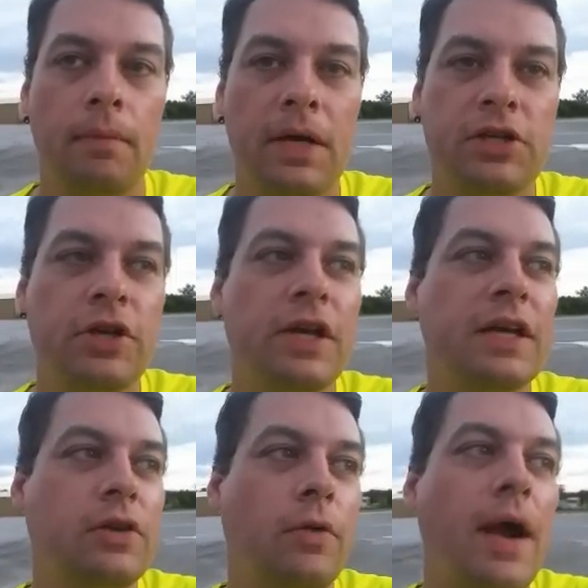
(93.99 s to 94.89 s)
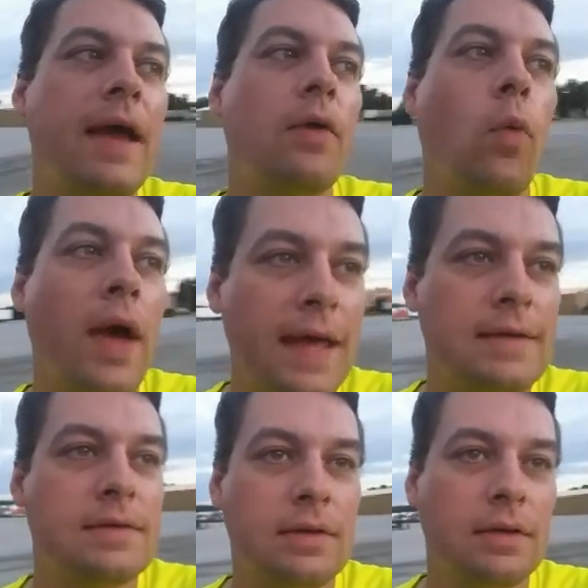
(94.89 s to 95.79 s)
Make sure you get the right weight
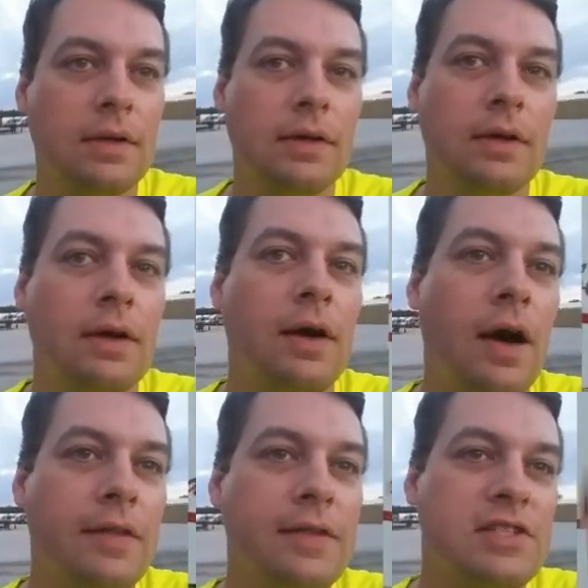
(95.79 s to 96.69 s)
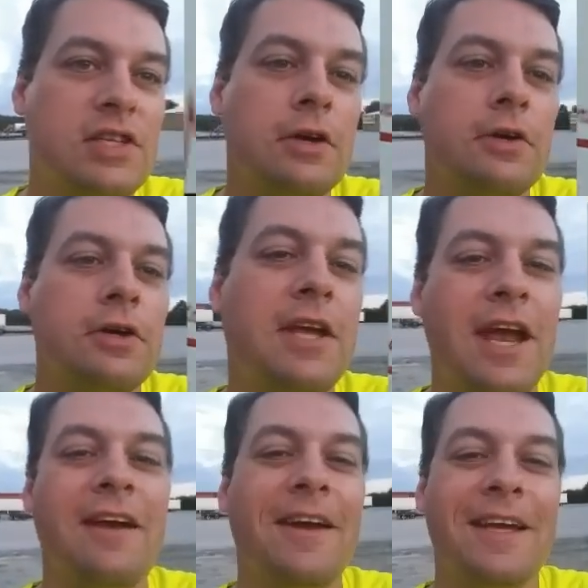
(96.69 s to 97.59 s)
on the steel you're
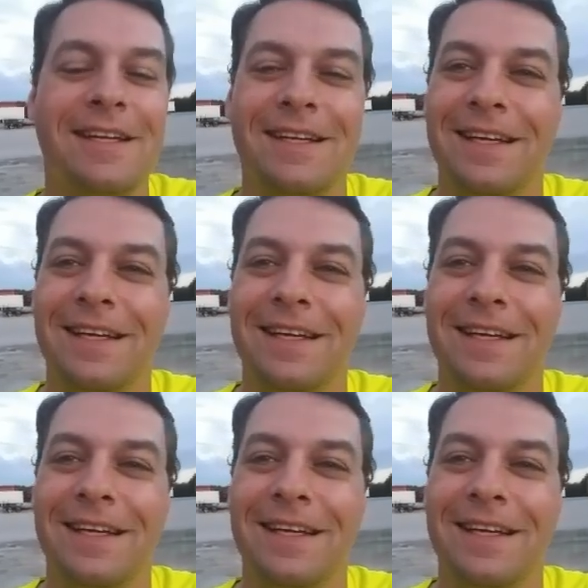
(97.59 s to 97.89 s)
carrying.